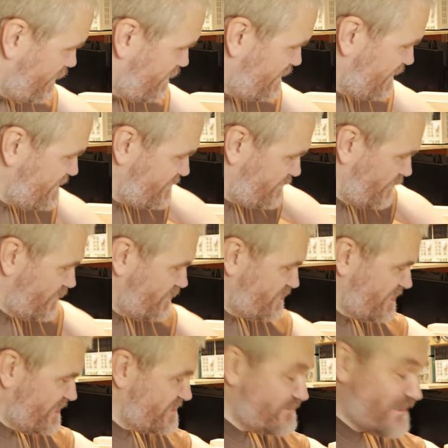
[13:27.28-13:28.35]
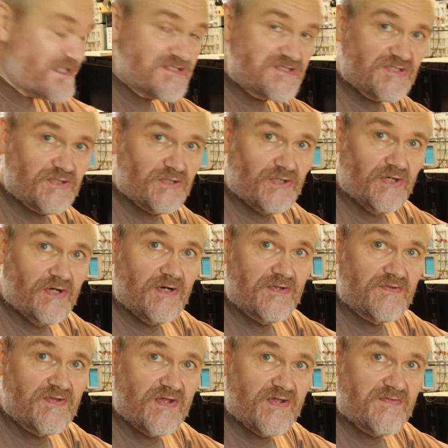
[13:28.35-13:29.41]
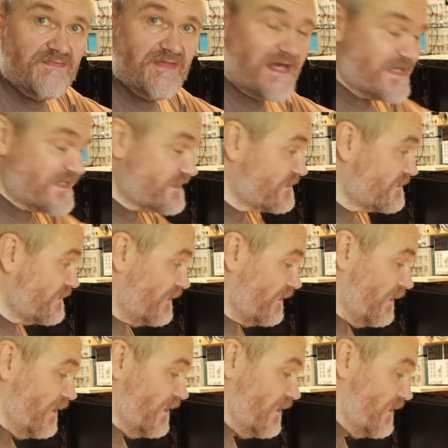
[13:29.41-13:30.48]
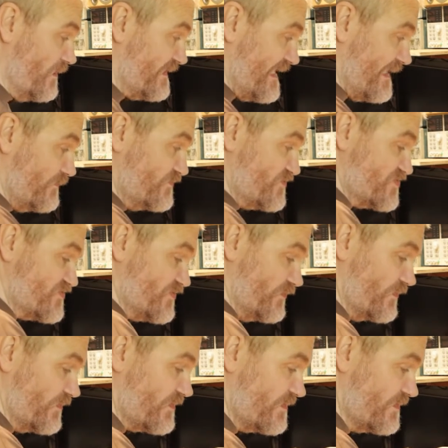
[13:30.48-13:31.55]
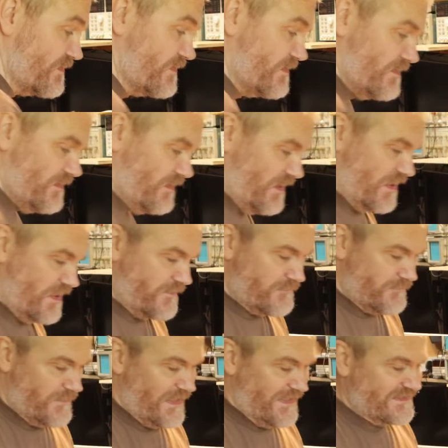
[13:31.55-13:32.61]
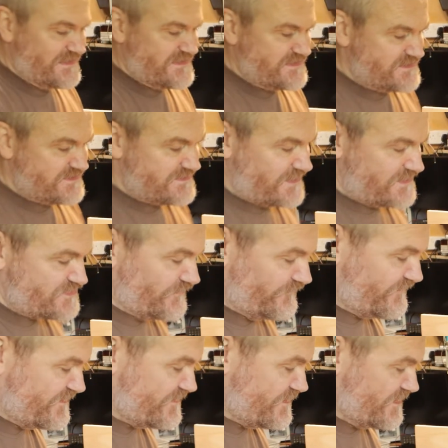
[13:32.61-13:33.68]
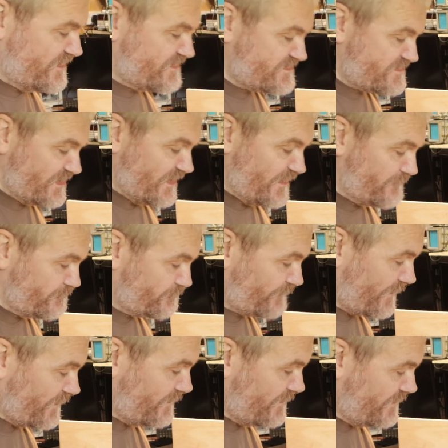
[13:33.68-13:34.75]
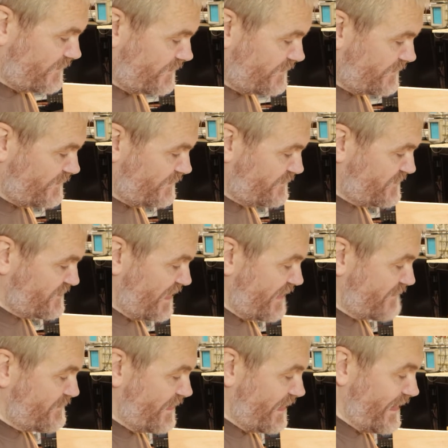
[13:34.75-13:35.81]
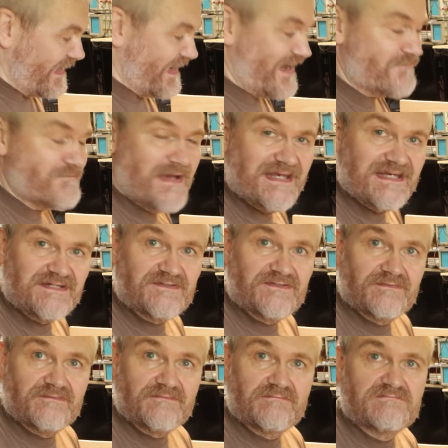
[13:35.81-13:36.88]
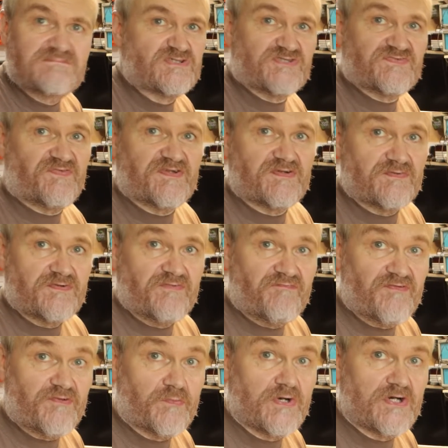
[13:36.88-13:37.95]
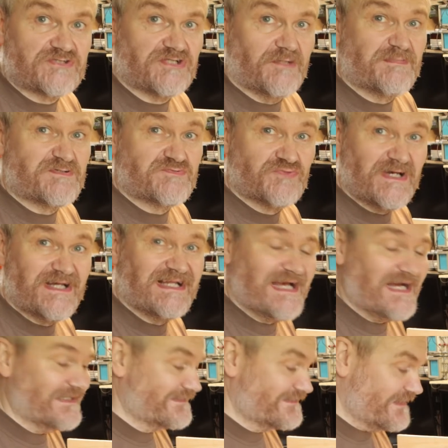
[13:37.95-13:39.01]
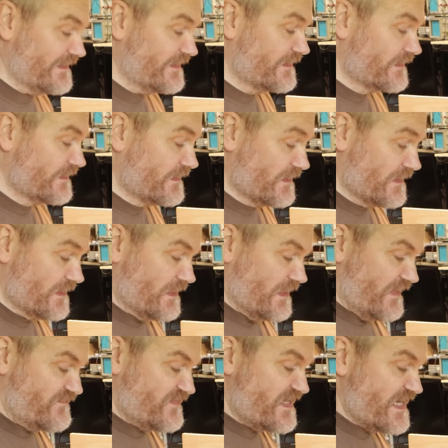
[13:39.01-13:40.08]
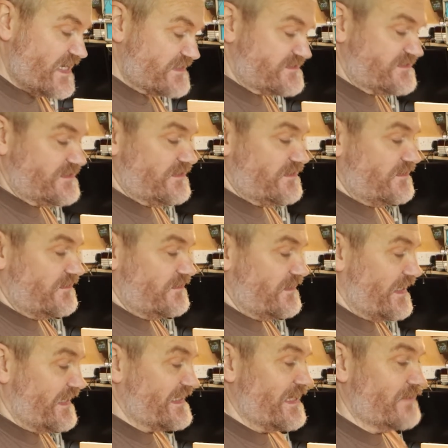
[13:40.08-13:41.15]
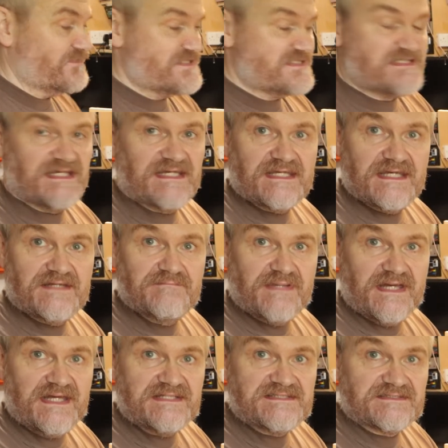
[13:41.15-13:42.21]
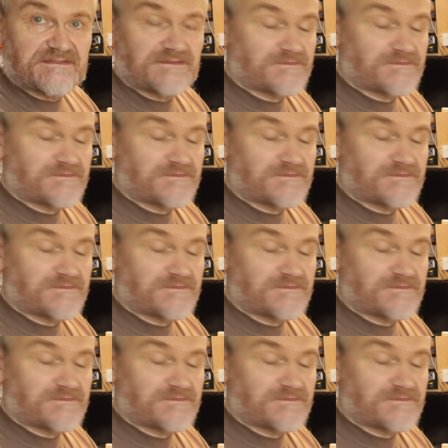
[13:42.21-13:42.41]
These screws, you need to make sure that they are countersunk, and this is something that I made just for the workshop. It's really handy. If you get a countersinking bit